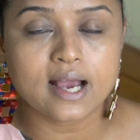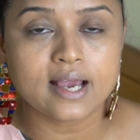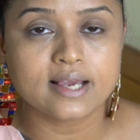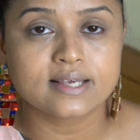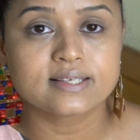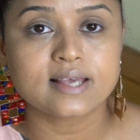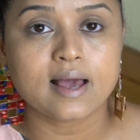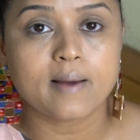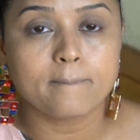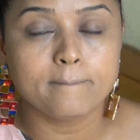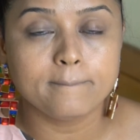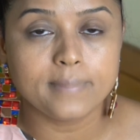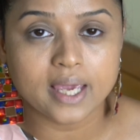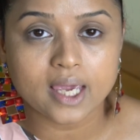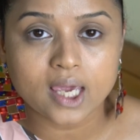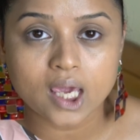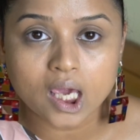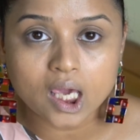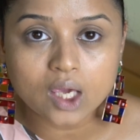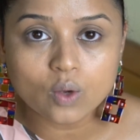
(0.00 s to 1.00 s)
eyes are
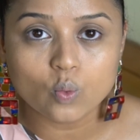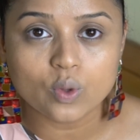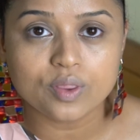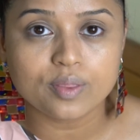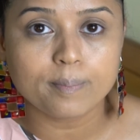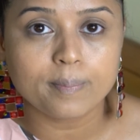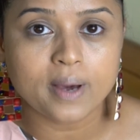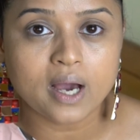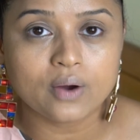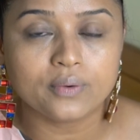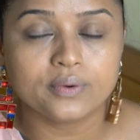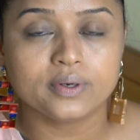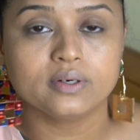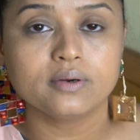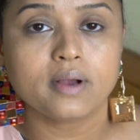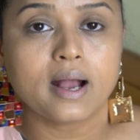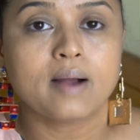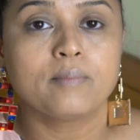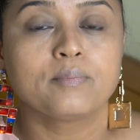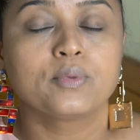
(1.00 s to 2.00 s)
baking with the
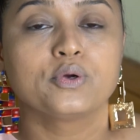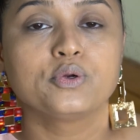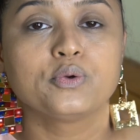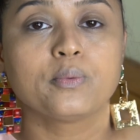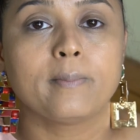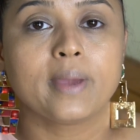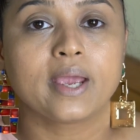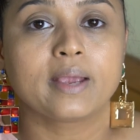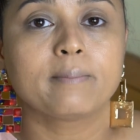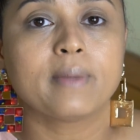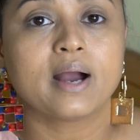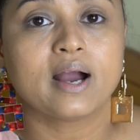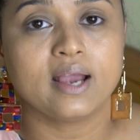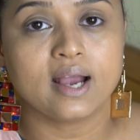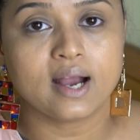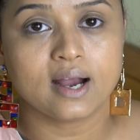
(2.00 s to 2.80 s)
powder, I'm going to make my